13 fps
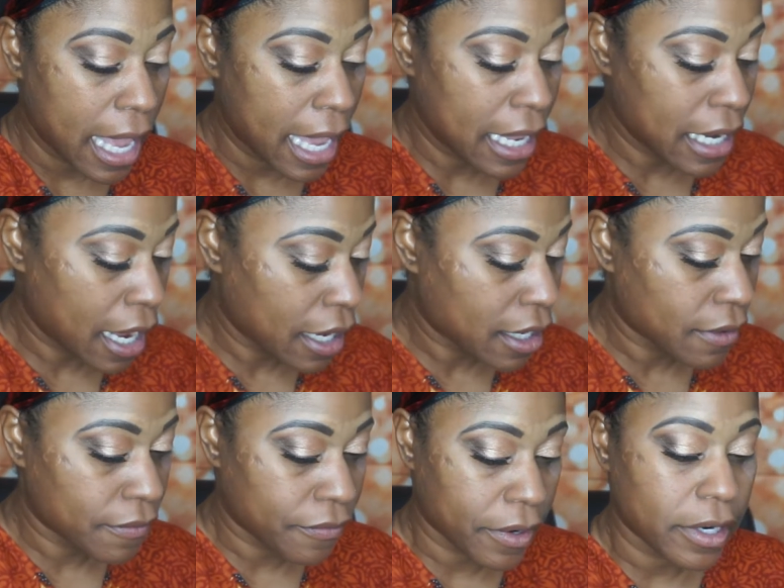and I
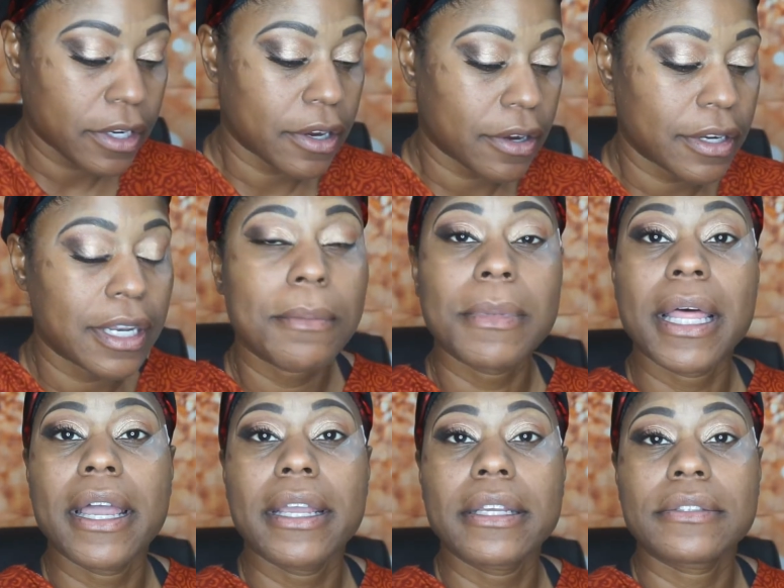confront her, and I'm
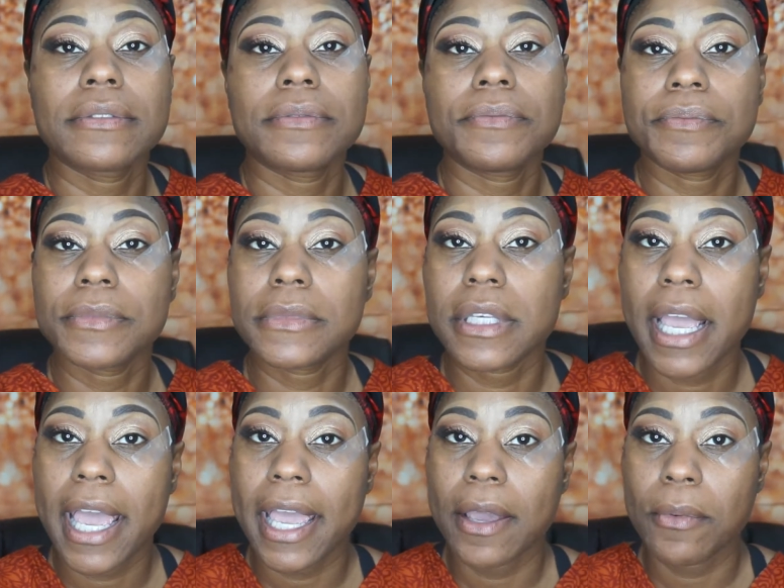like,
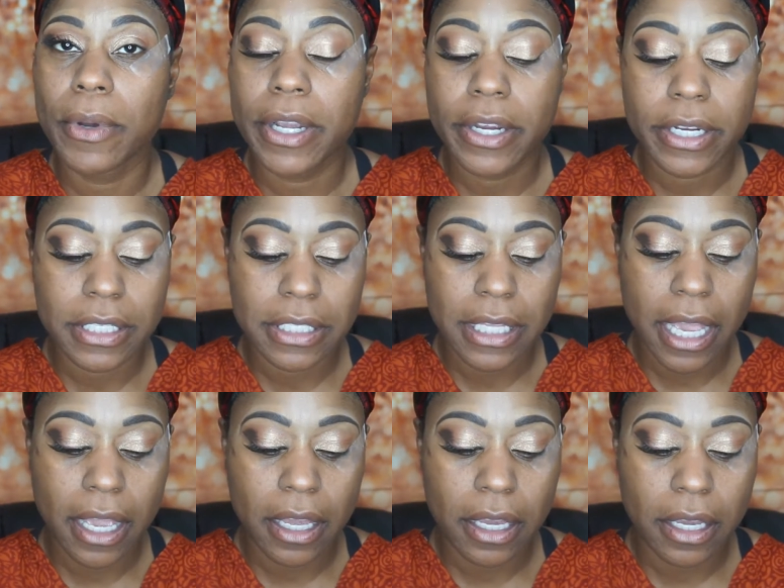hey, where is
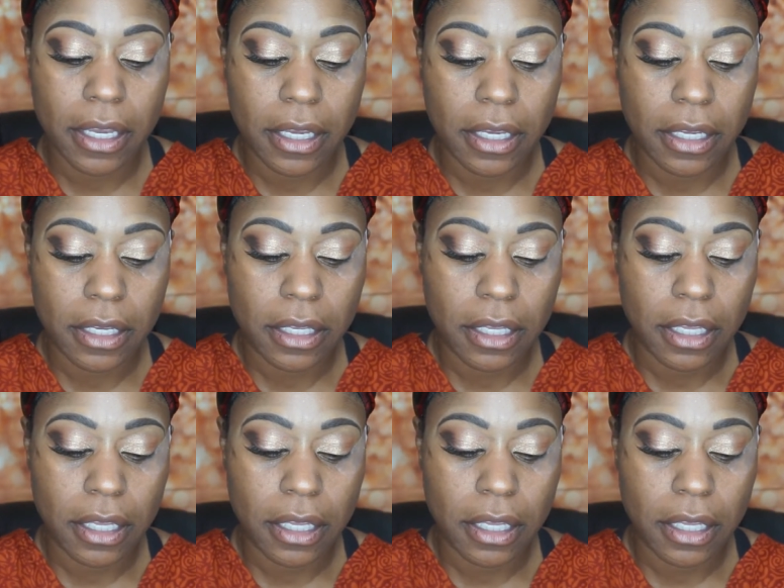that,